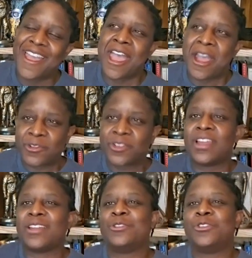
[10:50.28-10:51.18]
After
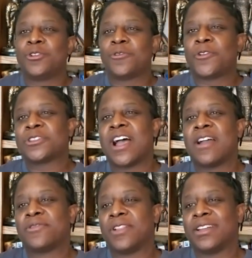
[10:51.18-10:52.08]
that, you do your first high
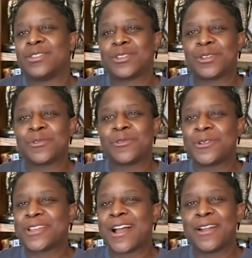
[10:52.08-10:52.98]
flight. So the
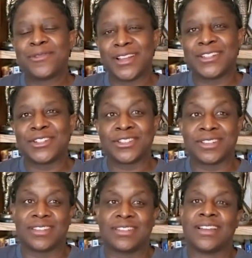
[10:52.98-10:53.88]
first high flight is just
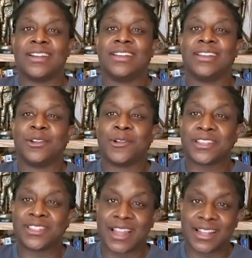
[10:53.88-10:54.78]
exciting. You're
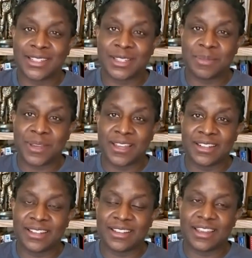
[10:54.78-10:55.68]
excited to be in
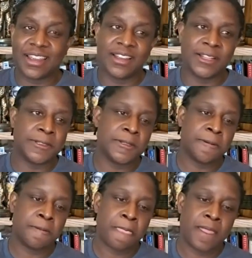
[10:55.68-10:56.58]
it. And
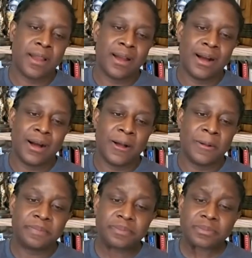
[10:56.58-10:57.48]

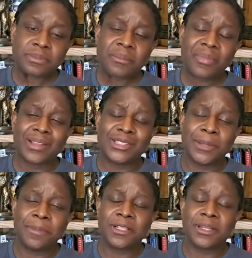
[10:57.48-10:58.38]
um,
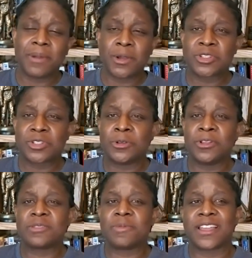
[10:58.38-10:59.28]
typically most
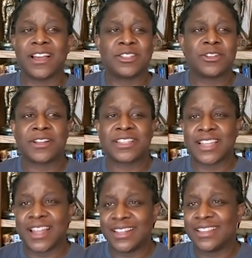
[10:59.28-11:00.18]
students, because they're
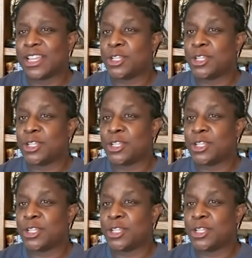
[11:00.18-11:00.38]
excited, they